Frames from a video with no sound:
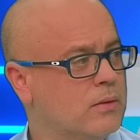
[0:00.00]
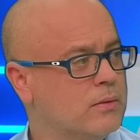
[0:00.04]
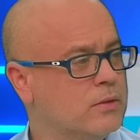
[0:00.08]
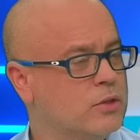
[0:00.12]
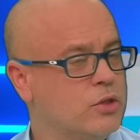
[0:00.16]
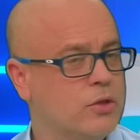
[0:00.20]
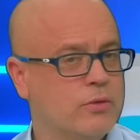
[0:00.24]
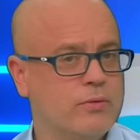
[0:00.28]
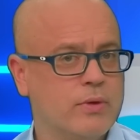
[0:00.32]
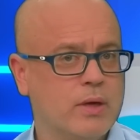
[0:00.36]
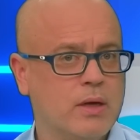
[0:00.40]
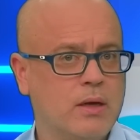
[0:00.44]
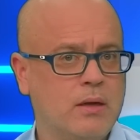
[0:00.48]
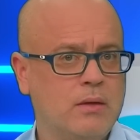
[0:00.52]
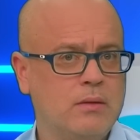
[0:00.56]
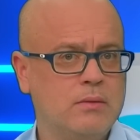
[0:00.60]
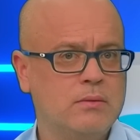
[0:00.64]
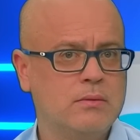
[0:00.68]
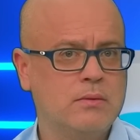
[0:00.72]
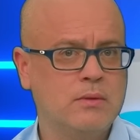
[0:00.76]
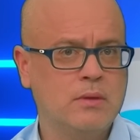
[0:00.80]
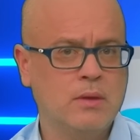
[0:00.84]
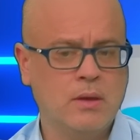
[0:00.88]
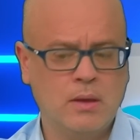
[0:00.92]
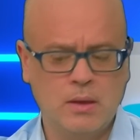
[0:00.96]
juvenile,
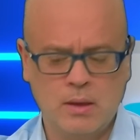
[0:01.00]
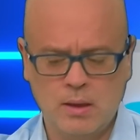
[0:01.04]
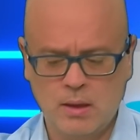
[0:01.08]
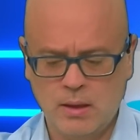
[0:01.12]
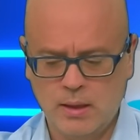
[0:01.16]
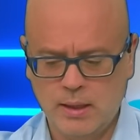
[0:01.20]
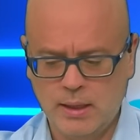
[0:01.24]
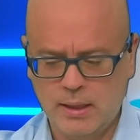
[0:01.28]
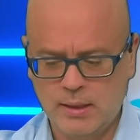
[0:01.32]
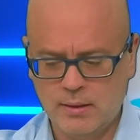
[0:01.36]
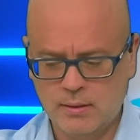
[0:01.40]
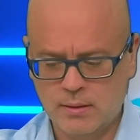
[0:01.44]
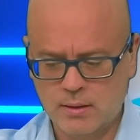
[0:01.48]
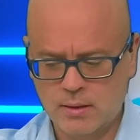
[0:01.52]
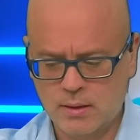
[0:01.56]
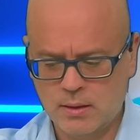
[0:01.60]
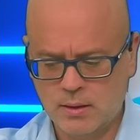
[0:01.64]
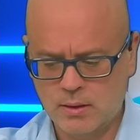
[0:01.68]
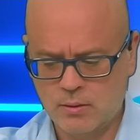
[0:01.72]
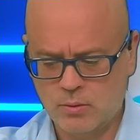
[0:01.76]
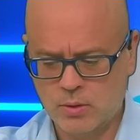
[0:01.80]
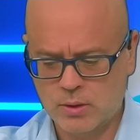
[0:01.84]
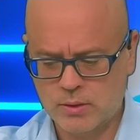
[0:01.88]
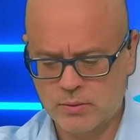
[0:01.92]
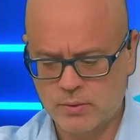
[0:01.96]
in
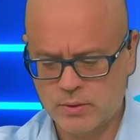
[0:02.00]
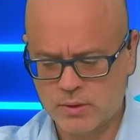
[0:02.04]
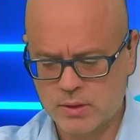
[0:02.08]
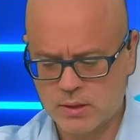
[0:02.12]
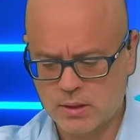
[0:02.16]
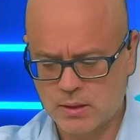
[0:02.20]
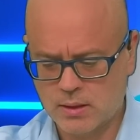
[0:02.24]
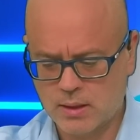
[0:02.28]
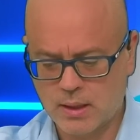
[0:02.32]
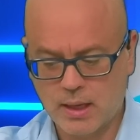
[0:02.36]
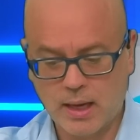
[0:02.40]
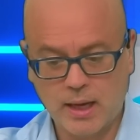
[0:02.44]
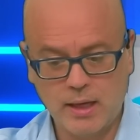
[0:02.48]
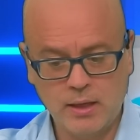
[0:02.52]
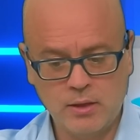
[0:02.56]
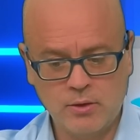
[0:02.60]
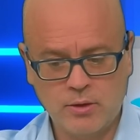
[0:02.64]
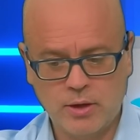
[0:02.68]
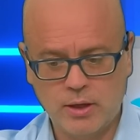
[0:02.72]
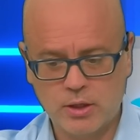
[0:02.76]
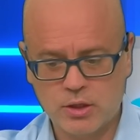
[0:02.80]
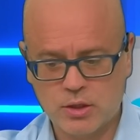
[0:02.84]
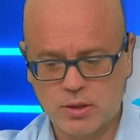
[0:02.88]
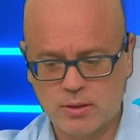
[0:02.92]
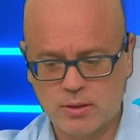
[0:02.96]
the, what was it, the Gatecrasher.